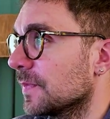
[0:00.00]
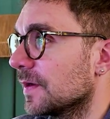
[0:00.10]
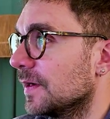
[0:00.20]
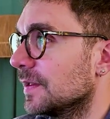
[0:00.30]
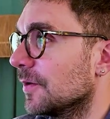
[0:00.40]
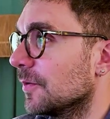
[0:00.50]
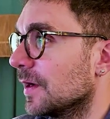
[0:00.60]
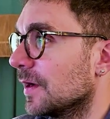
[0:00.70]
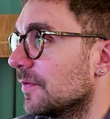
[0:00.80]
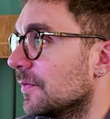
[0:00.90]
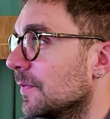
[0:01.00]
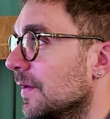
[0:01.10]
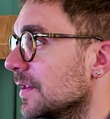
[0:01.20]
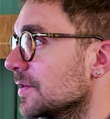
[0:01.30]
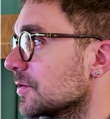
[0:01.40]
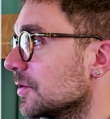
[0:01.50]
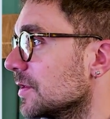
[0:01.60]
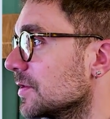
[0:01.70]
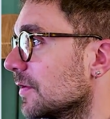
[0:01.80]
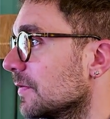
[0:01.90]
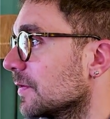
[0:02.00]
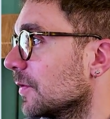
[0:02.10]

Right now we have managed to resolve it.